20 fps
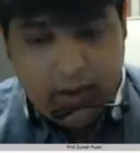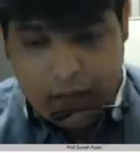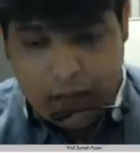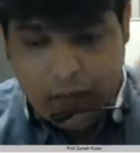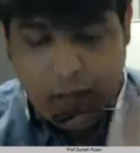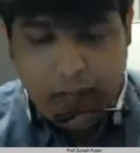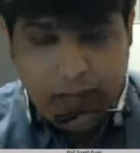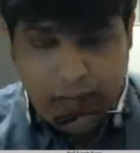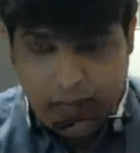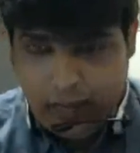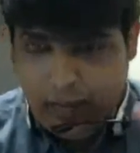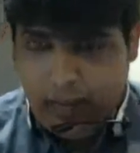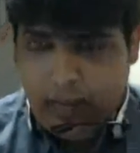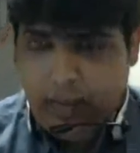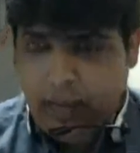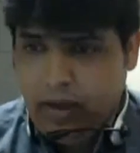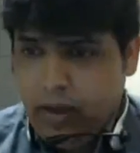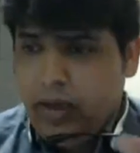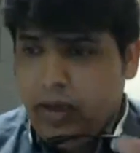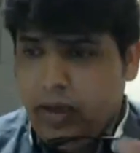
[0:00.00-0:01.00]
from
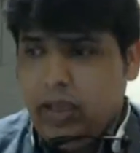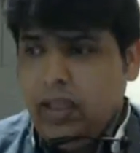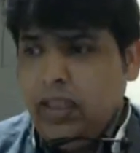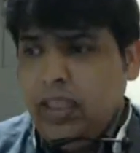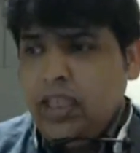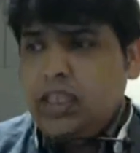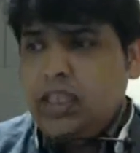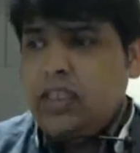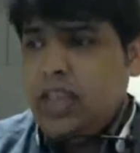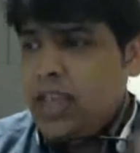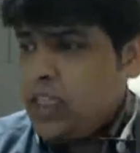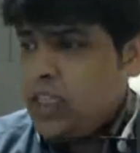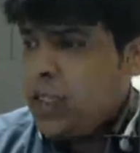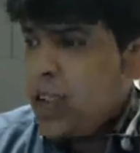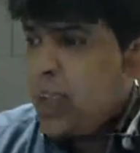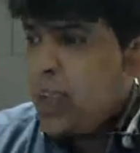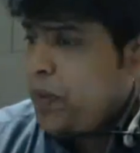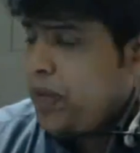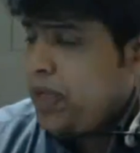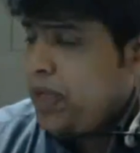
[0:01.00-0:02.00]
in this next
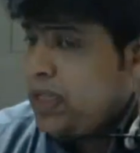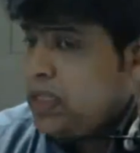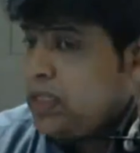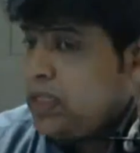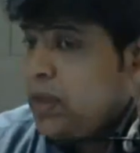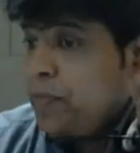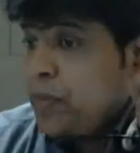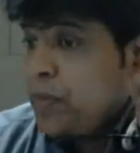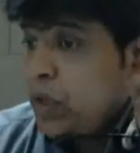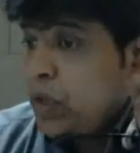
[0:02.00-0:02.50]
topic is